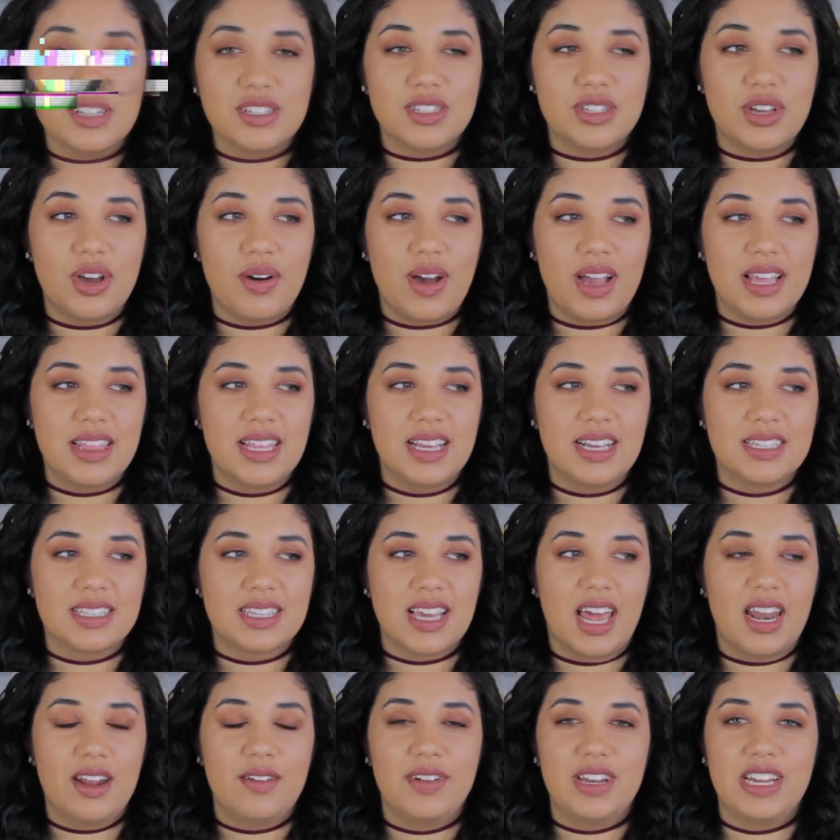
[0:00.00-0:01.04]
So I think it's
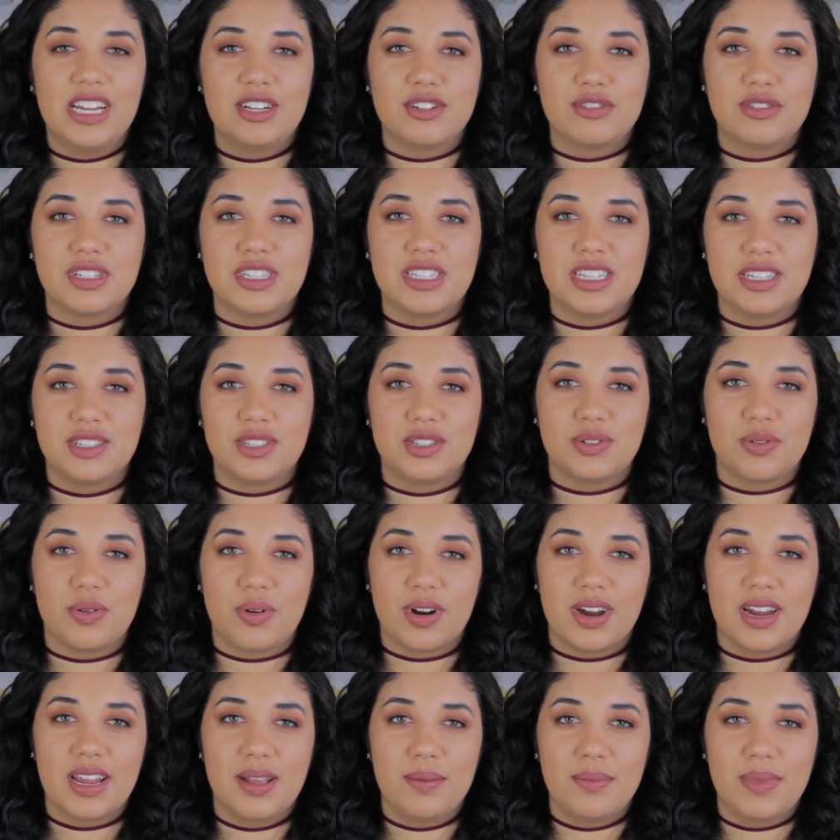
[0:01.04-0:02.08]
kind of an interesting
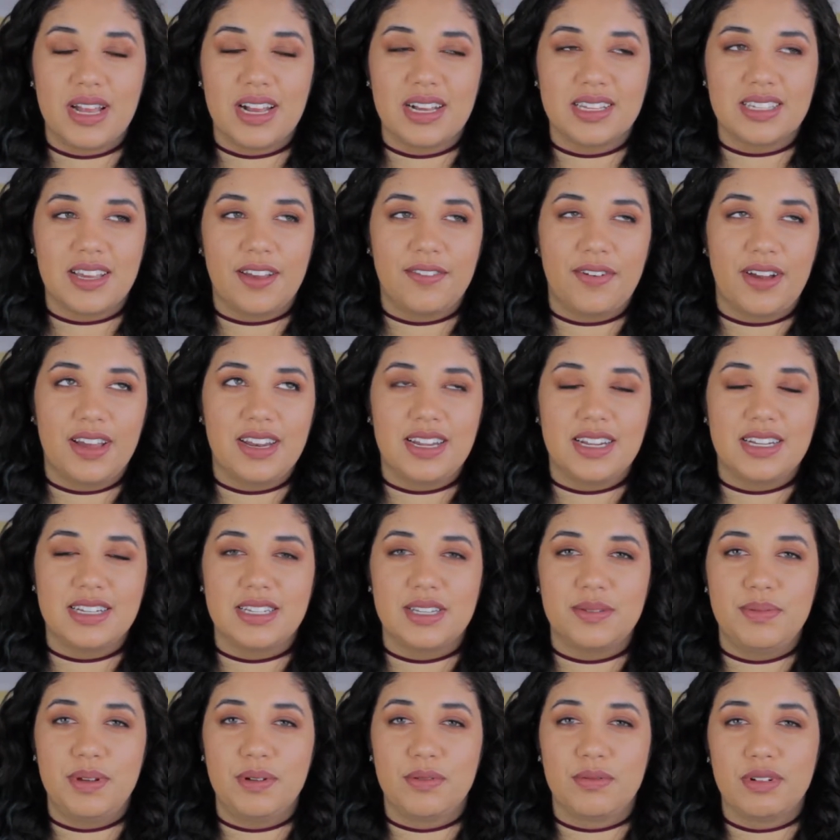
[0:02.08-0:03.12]
story because I find it
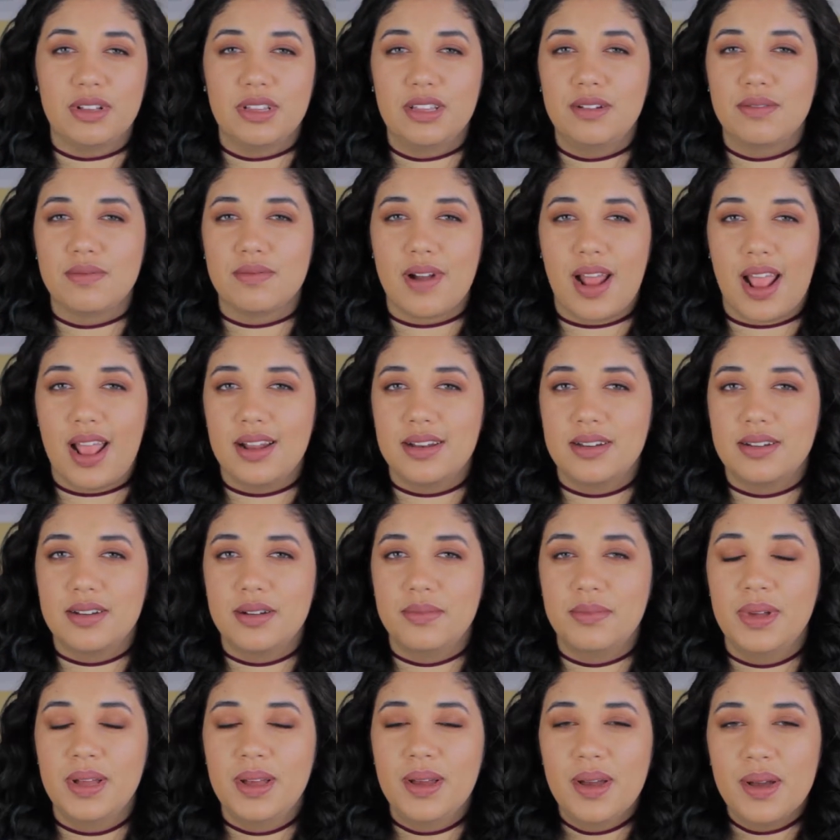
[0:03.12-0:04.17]
to be really
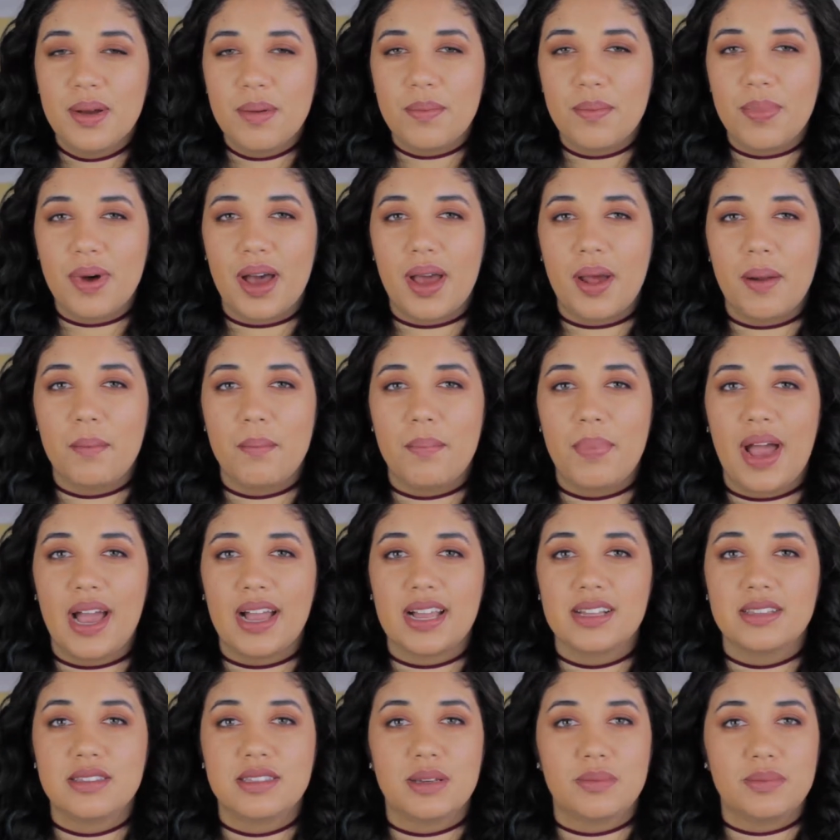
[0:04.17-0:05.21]
random, but
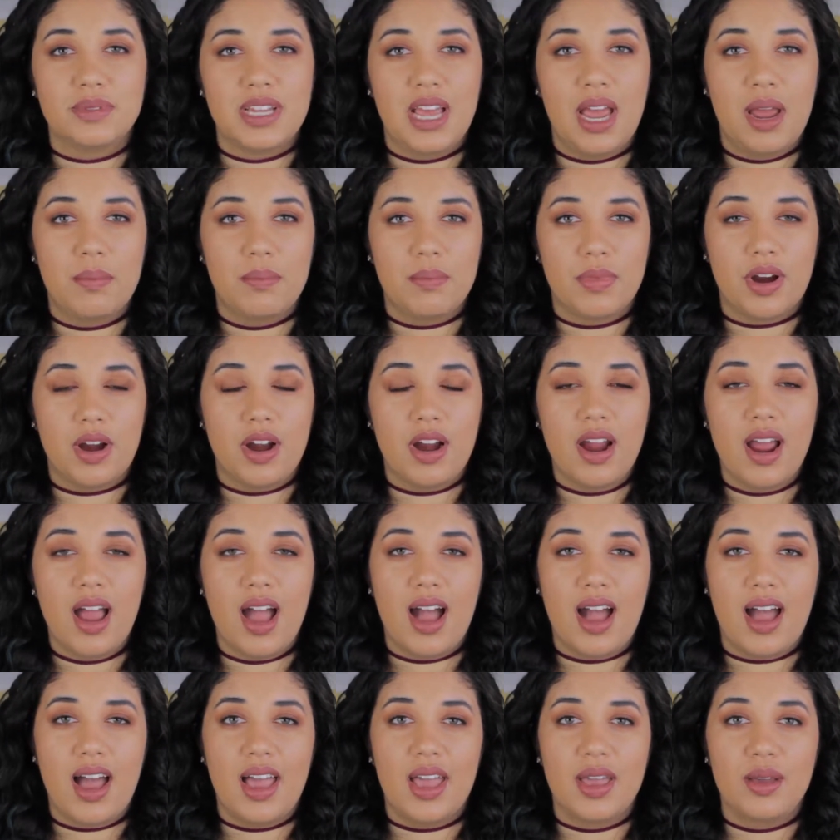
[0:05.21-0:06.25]
back in September
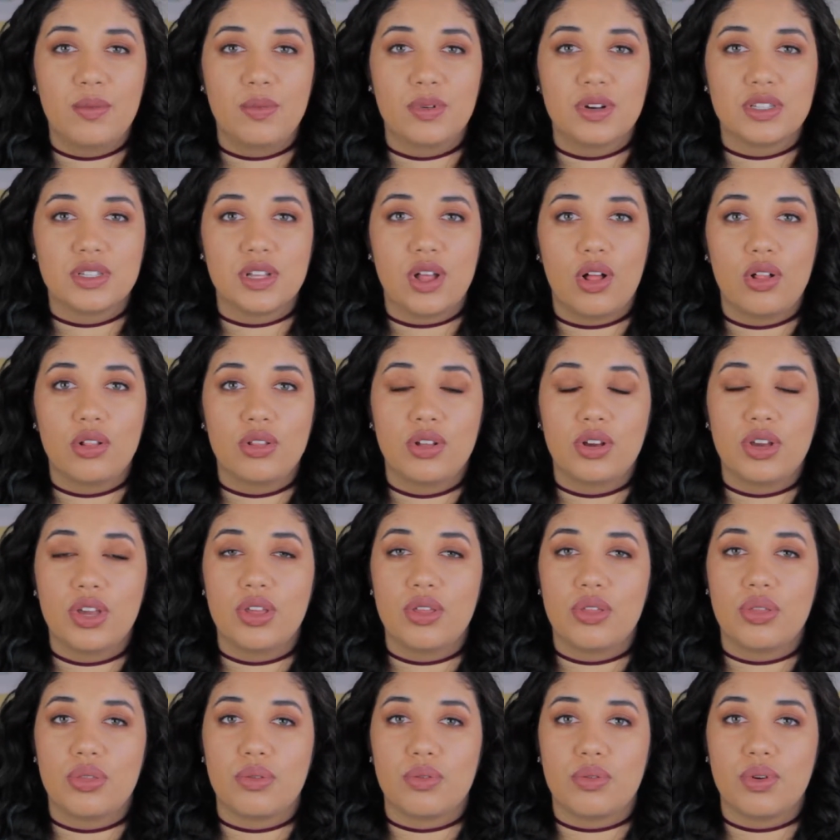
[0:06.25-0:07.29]
I was
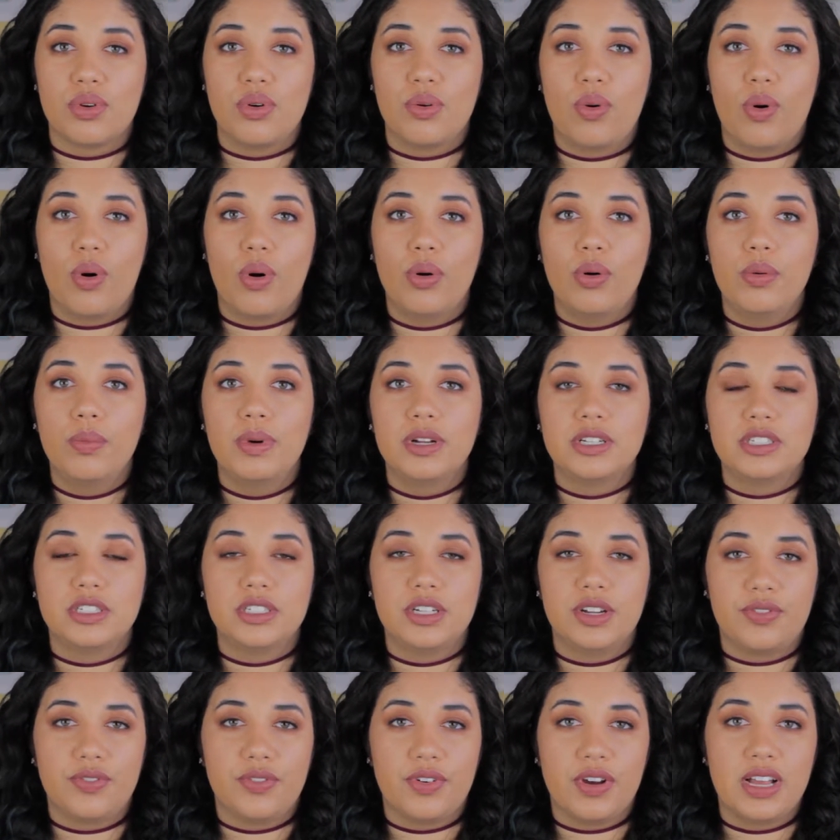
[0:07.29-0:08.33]
looking through a whole bunch of
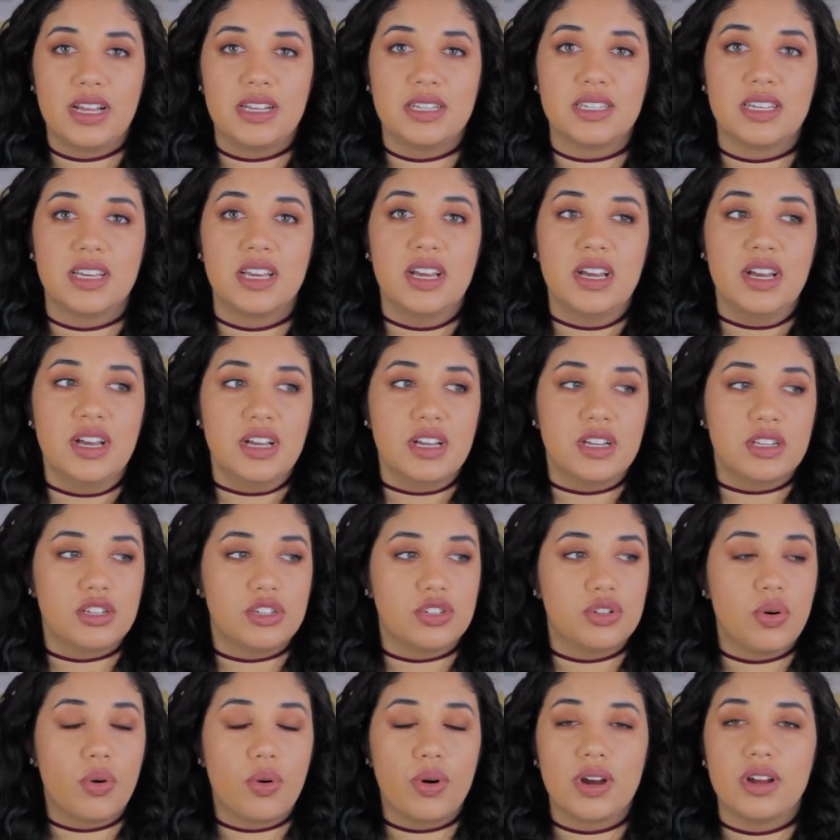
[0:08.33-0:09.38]
different
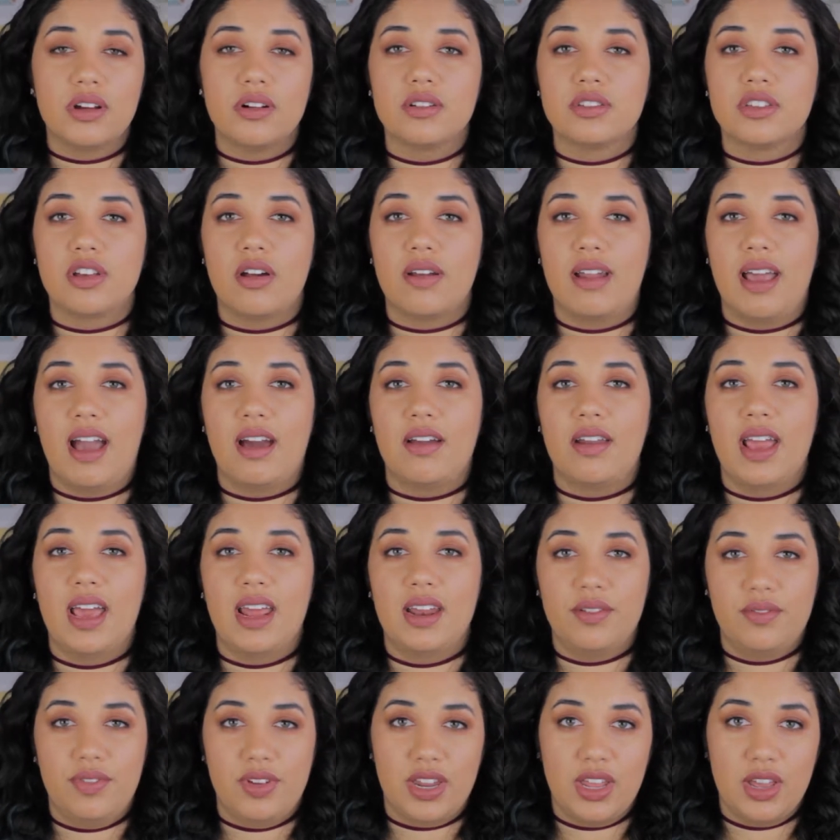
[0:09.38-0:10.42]
tutorials on how to
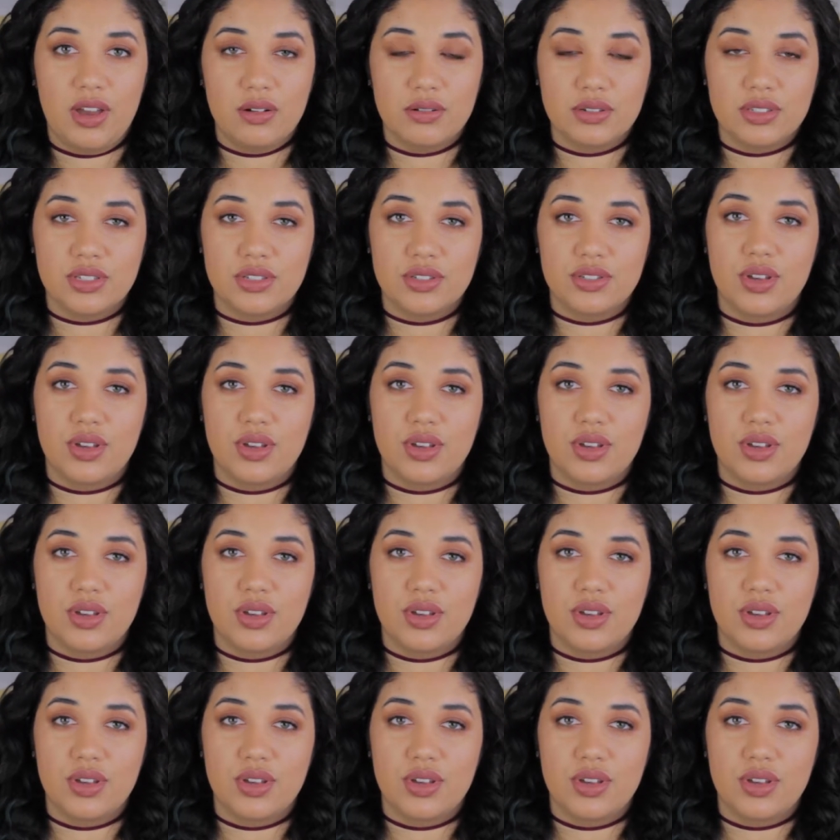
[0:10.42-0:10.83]
edit videos.